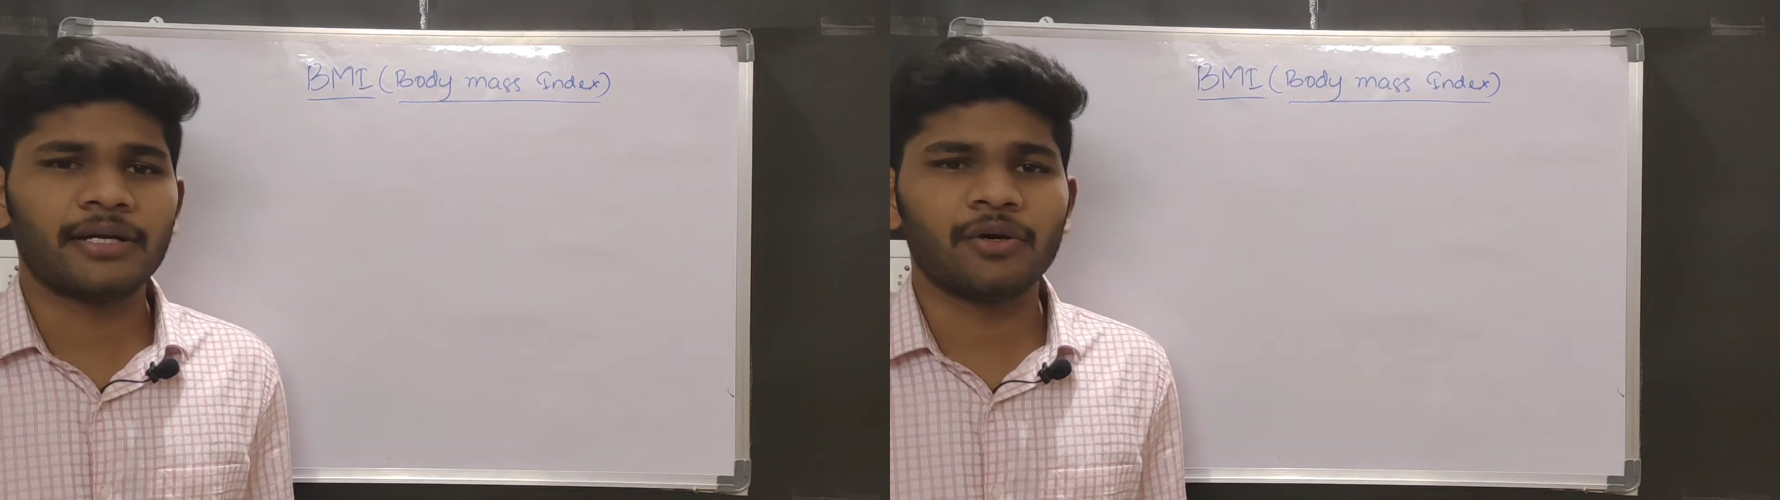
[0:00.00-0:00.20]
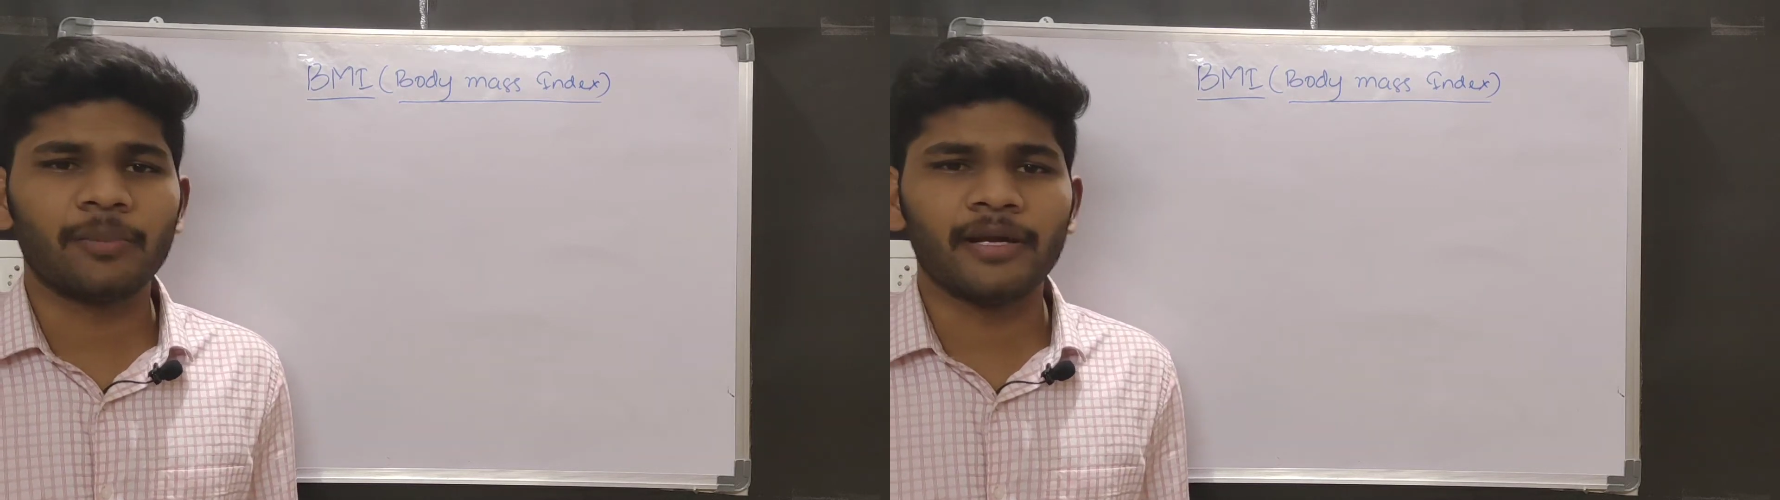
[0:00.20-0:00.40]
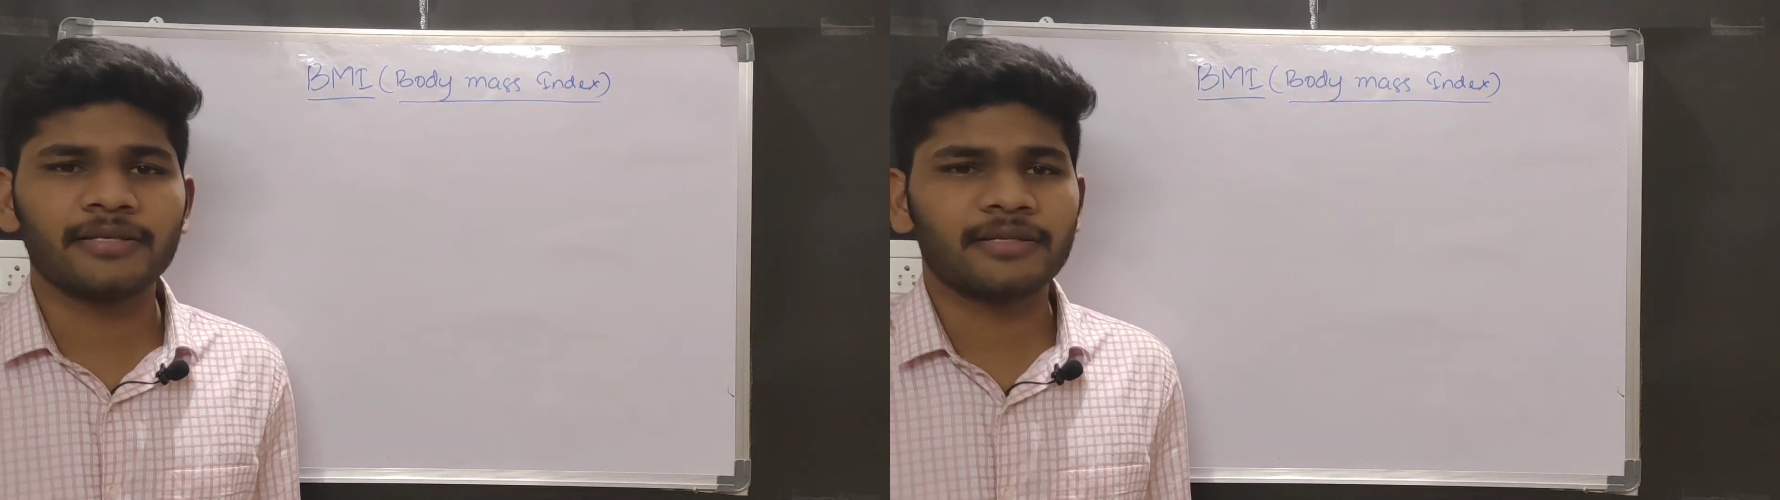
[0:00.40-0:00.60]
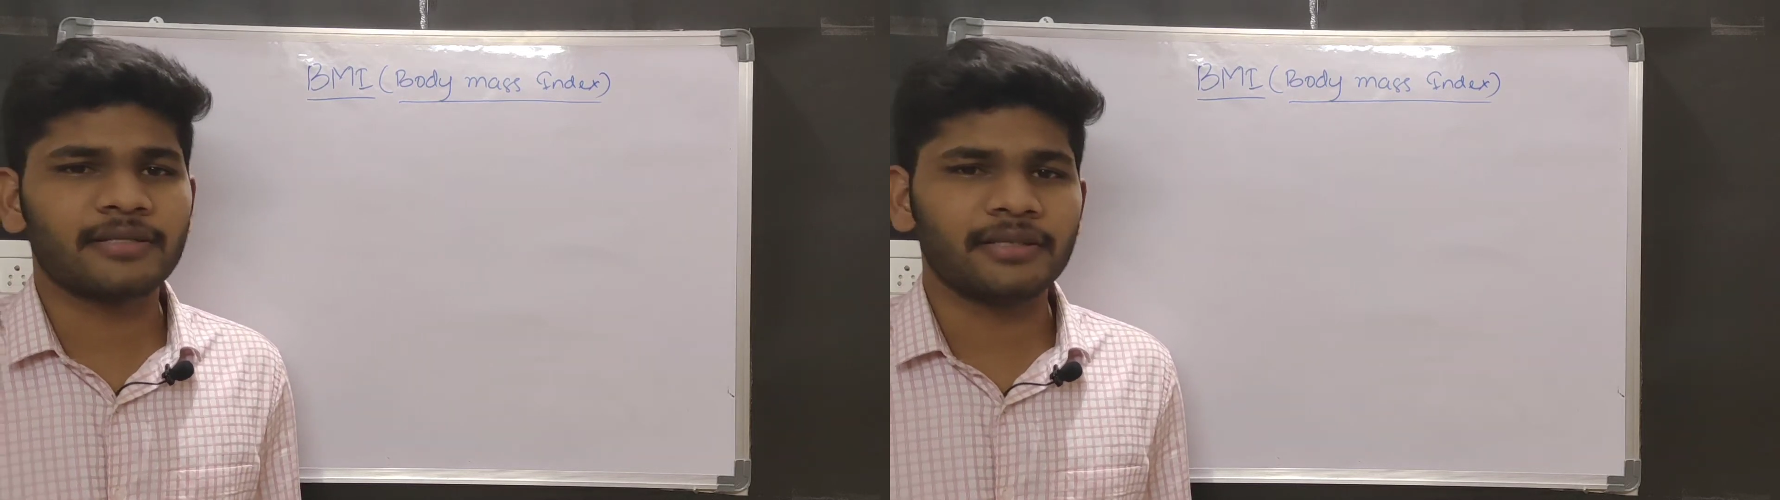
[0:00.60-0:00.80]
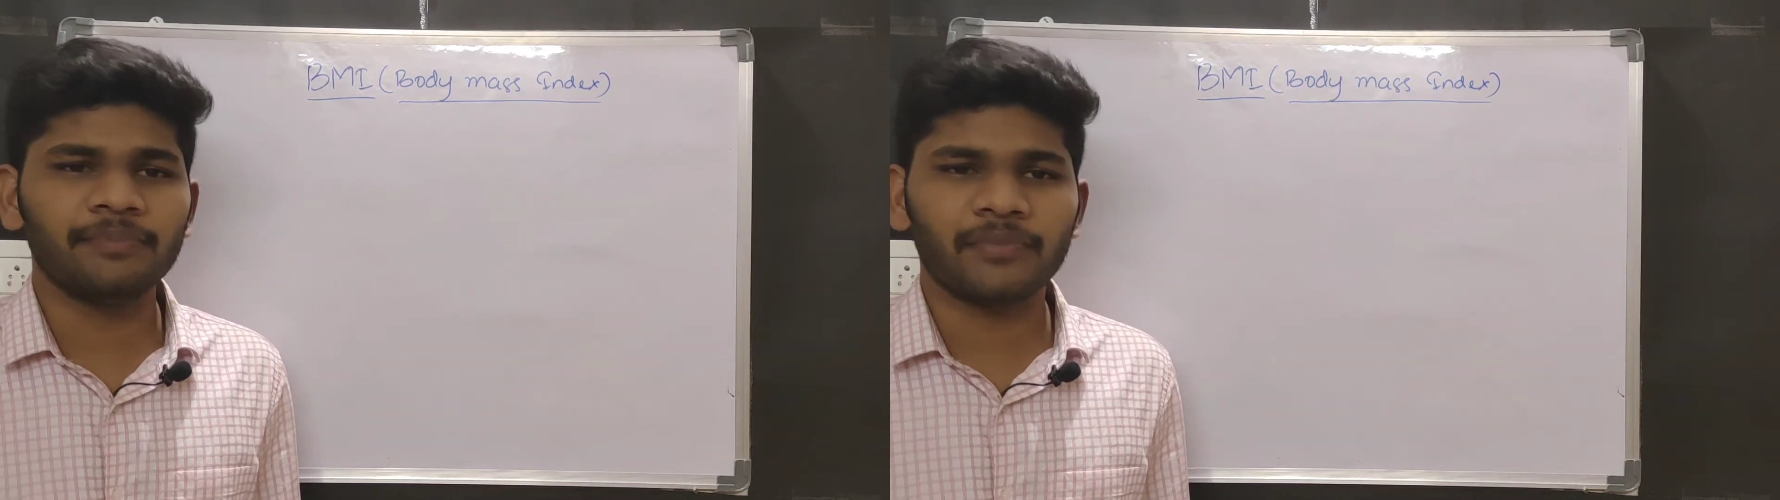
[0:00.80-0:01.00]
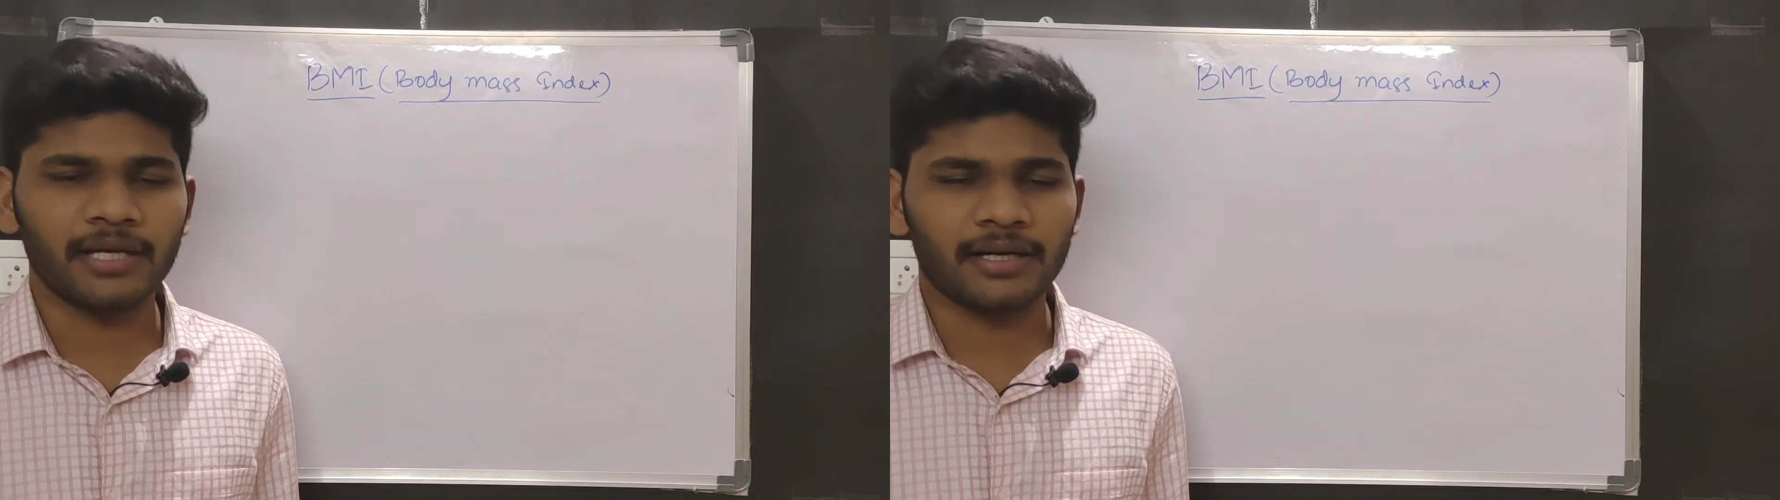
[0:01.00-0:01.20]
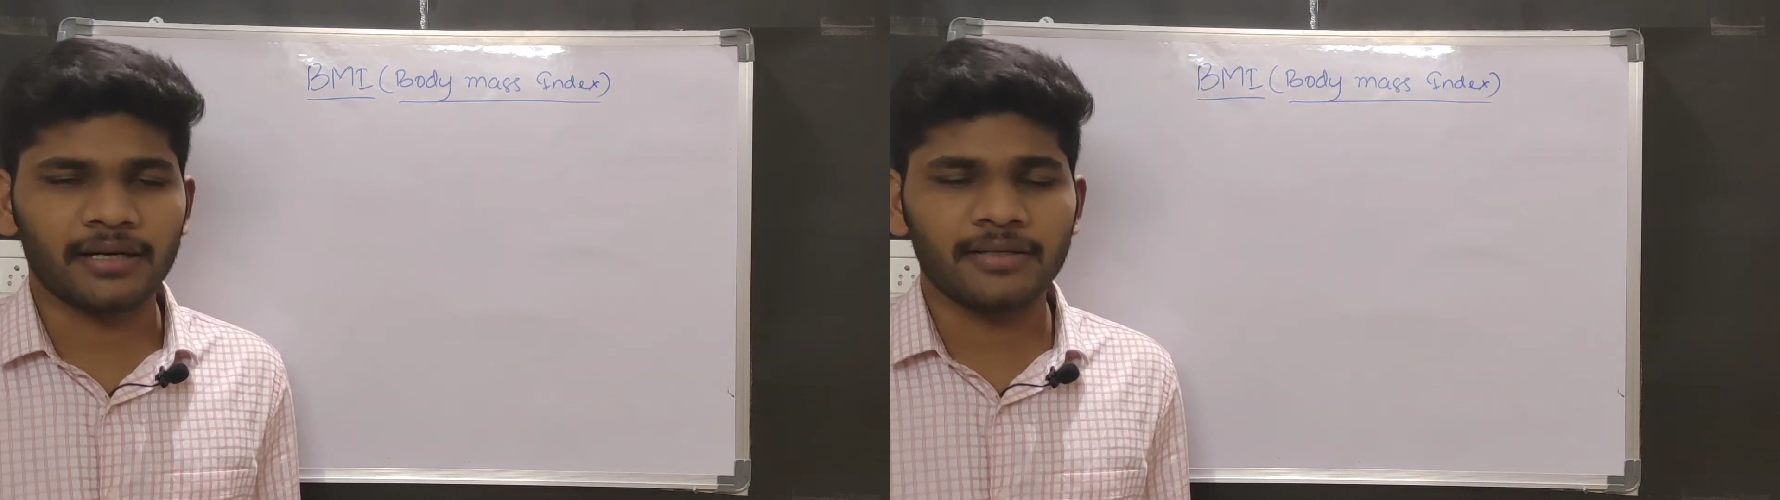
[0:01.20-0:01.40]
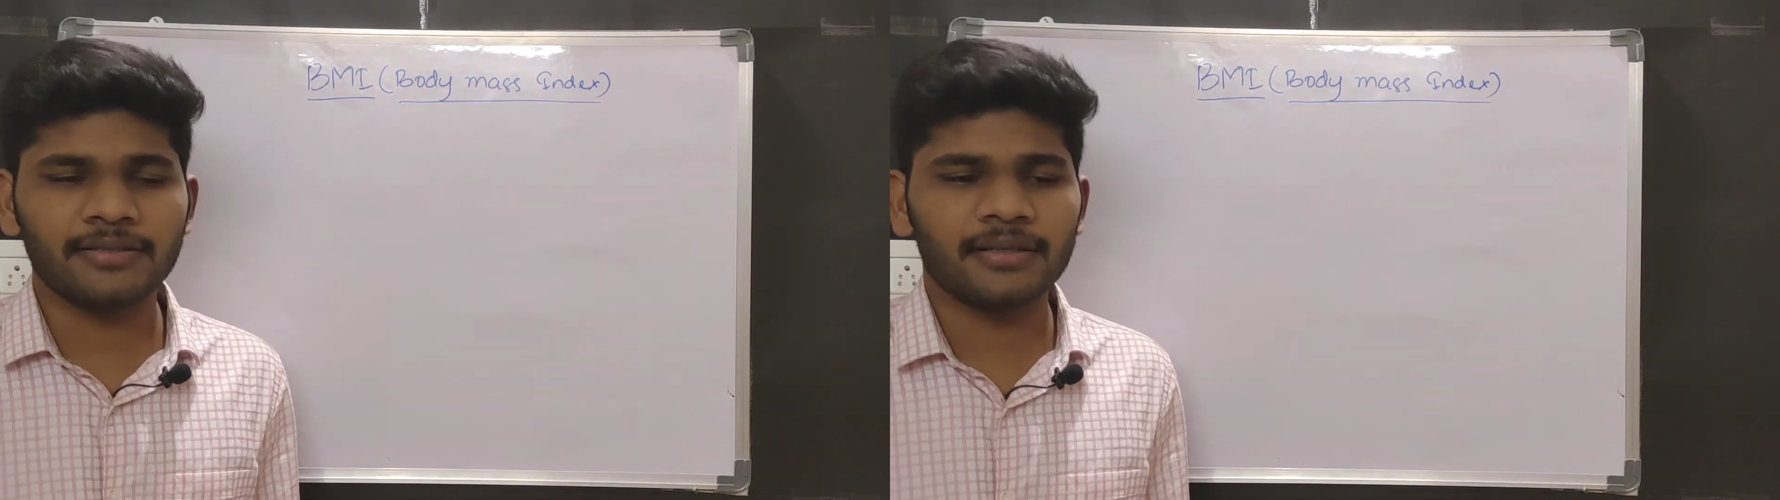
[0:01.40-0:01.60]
obesity in adults,